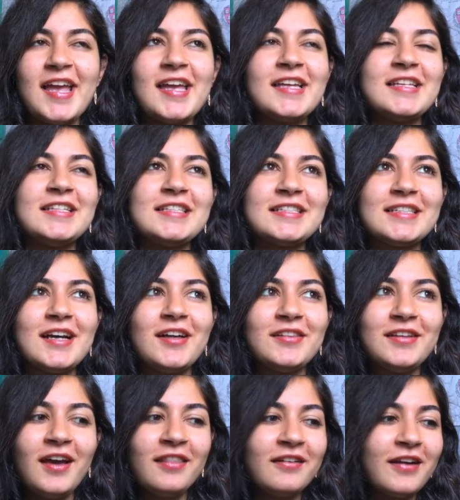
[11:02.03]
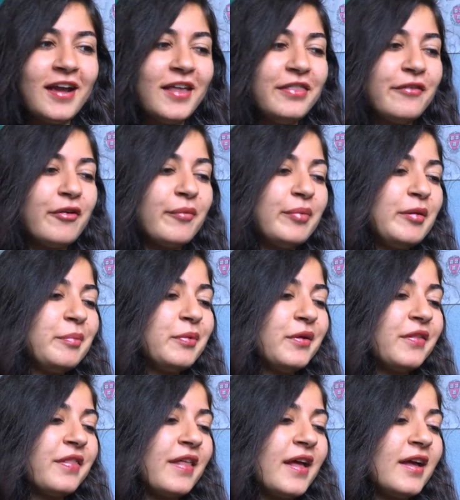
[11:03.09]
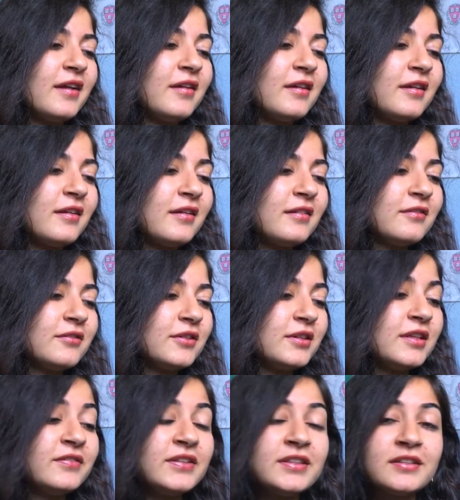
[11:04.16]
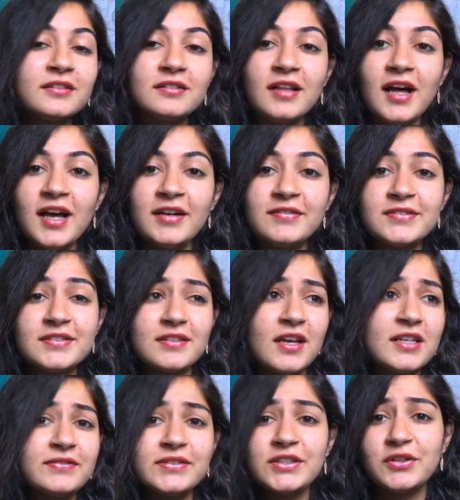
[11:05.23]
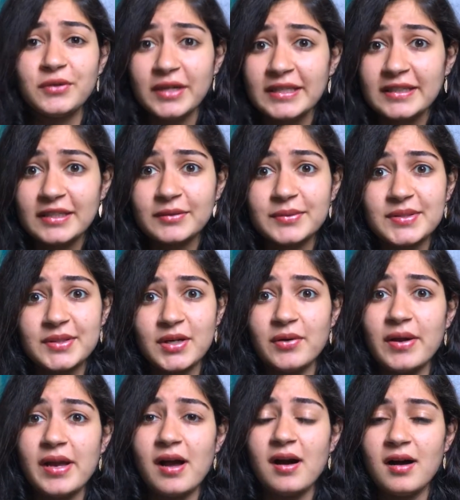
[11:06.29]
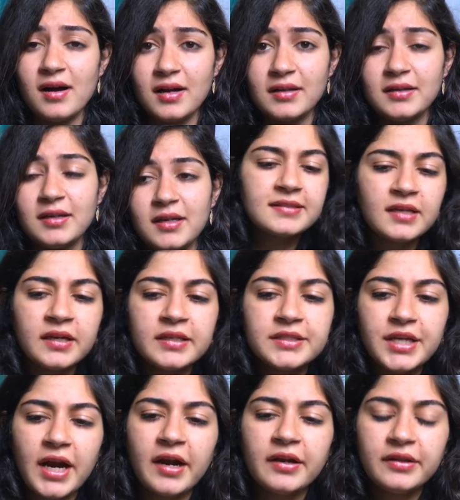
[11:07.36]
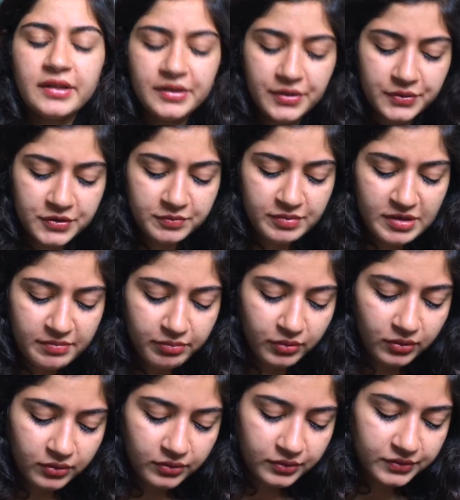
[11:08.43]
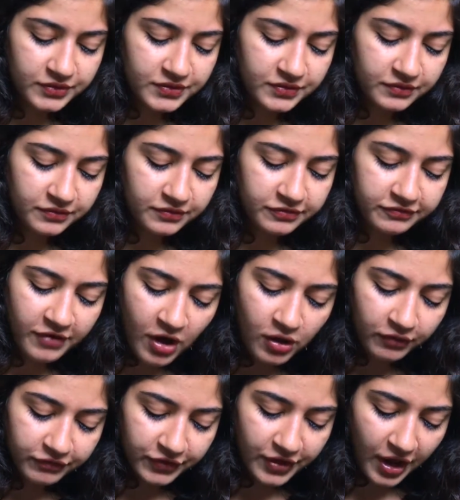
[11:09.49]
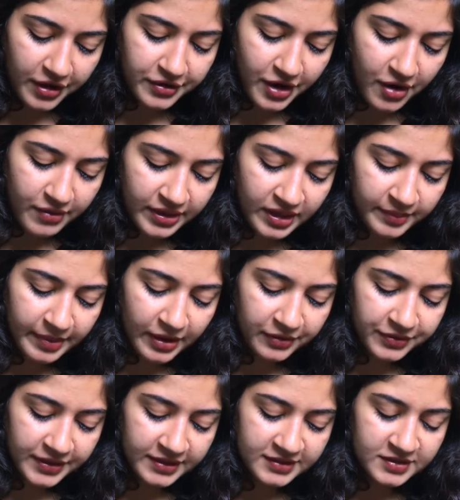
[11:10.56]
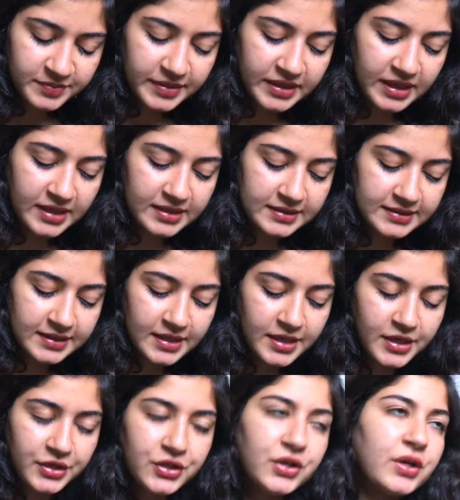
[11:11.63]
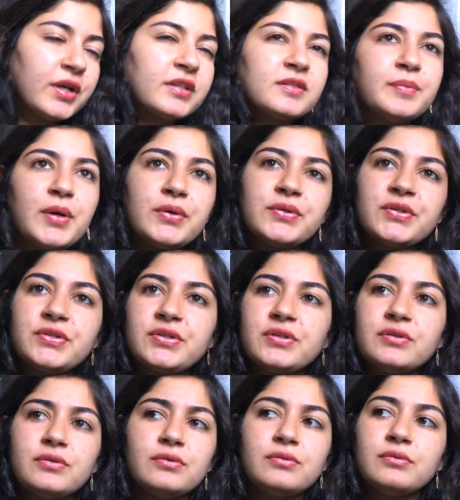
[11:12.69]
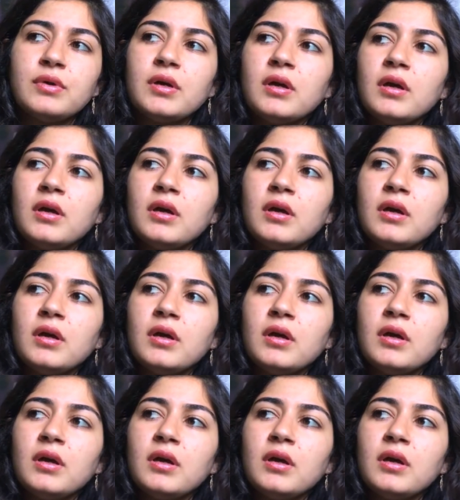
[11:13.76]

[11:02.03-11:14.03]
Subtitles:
and on the other hand, there were people that were living their lives not even knowing that it was going on. It's not entirely those people's fault for not knowing about this because you're exposed to